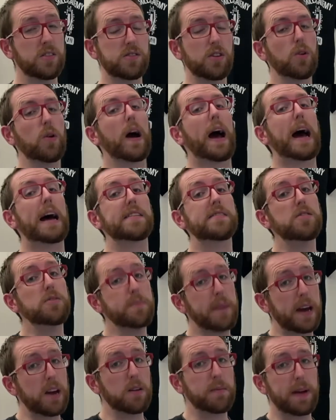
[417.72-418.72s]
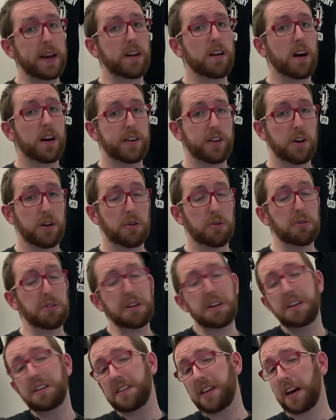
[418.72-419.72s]
So as you may or may not know,
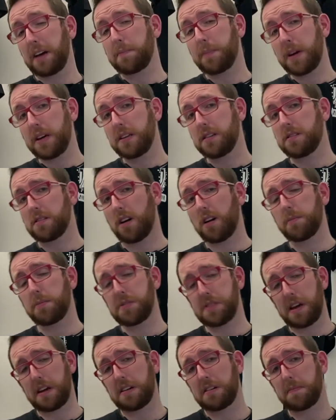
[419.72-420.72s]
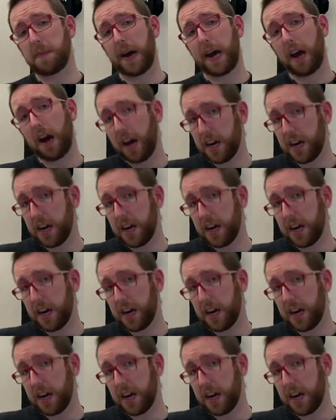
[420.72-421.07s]
TechBites are presented by